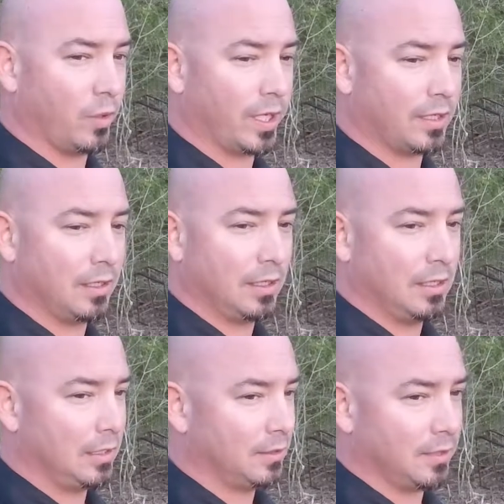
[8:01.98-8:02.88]
quick.
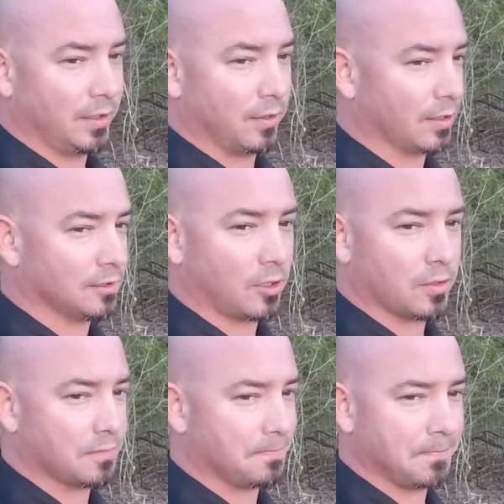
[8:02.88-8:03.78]
Then they're gonna
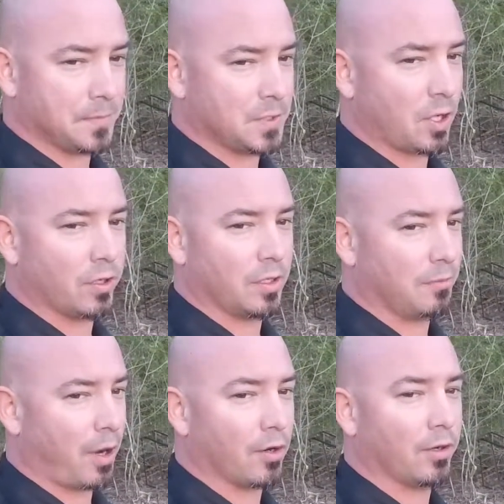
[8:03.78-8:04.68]
start turning
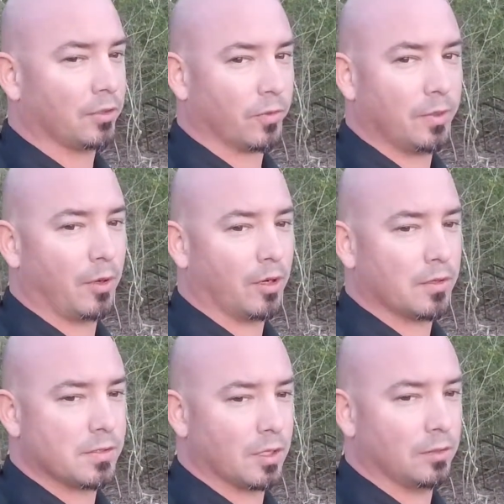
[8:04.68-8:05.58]
and burning on the
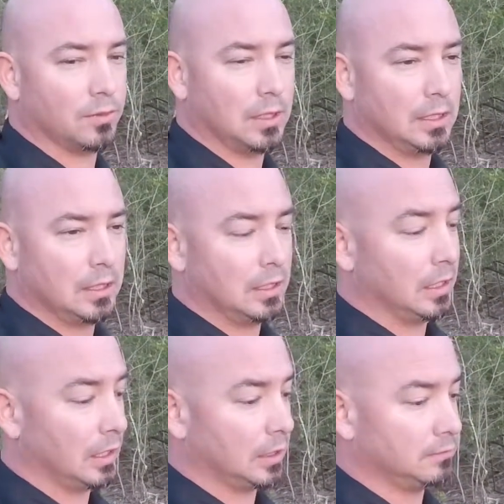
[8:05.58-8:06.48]
rebar. So
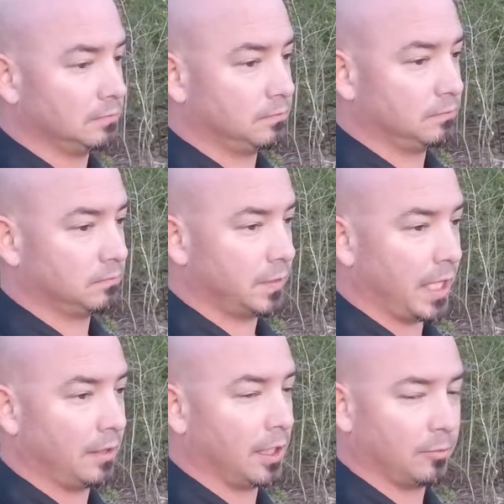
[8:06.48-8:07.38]

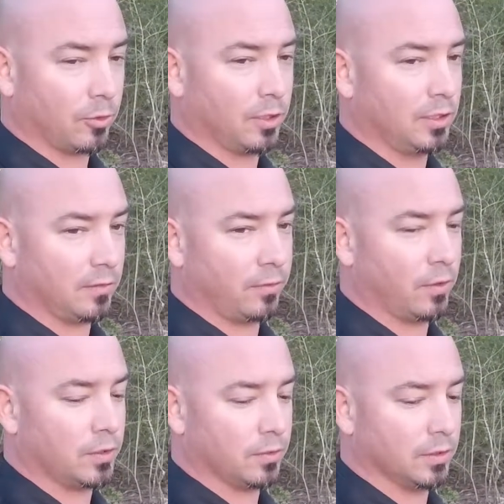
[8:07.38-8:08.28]
yeah, I'm really looking
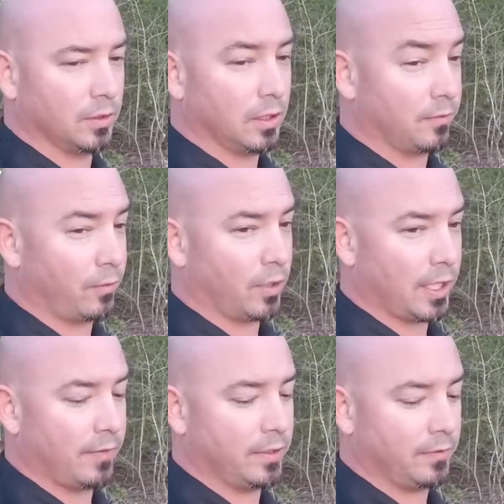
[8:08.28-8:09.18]
forward to it. Looking forward to
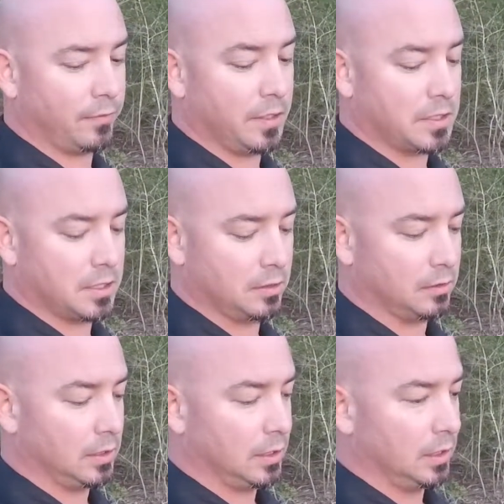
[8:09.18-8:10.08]
having it finished, and
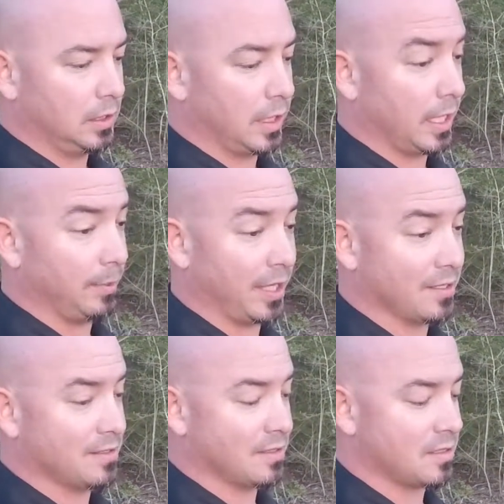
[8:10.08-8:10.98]

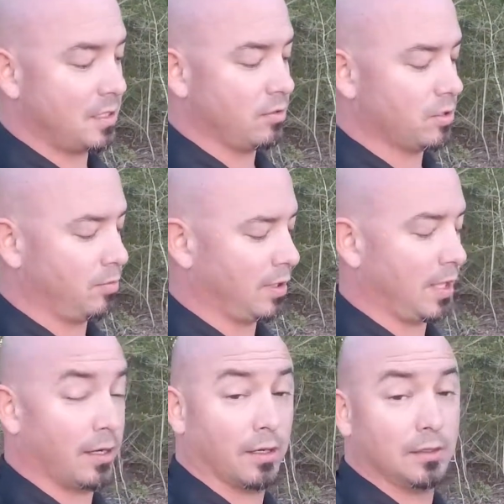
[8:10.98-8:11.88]
because the steel
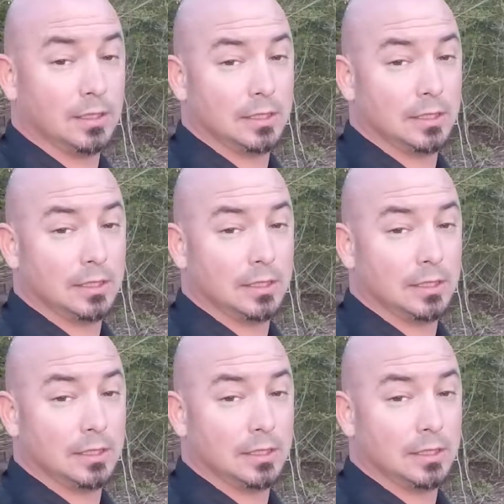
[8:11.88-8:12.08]
supplier